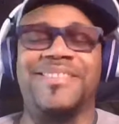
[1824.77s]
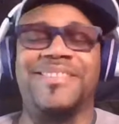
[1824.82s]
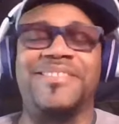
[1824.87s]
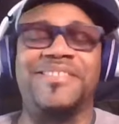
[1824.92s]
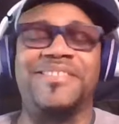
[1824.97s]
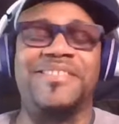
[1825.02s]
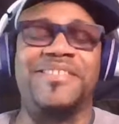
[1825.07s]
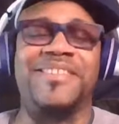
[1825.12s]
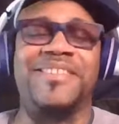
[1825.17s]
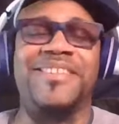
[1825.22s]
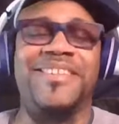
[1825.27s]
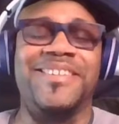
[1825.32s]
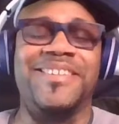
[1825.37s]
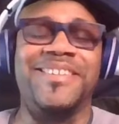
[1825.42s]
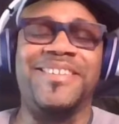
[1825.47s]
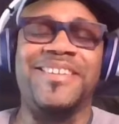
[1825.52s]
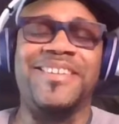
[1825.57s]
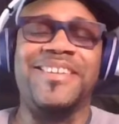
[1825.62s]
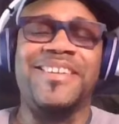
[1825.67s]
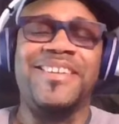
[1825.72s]
yeah.
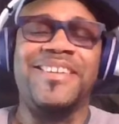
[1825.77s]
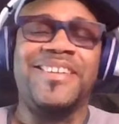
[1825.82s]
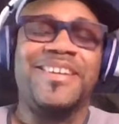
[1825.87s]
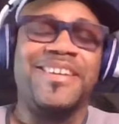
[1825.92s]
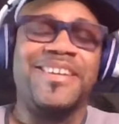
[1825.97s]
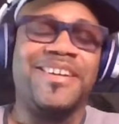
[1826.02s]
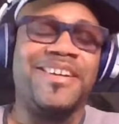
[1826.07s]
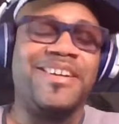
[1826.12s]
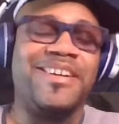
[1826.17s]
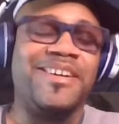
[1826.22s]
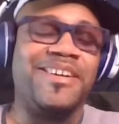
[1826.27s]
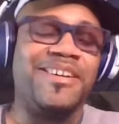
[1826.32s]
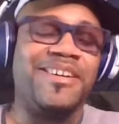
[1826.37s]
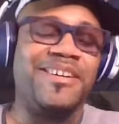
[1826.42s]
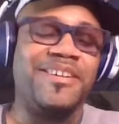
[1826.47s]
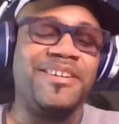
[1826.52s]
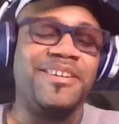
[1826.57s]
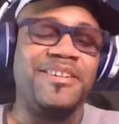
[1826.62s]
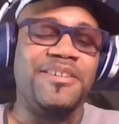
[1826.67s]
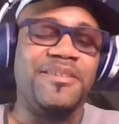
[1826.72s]

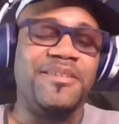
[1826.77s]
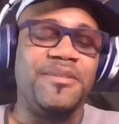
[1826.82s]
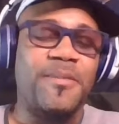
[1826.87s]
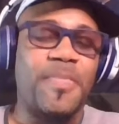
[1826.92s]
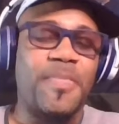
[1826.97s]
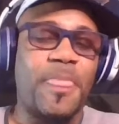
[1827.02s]
Uh,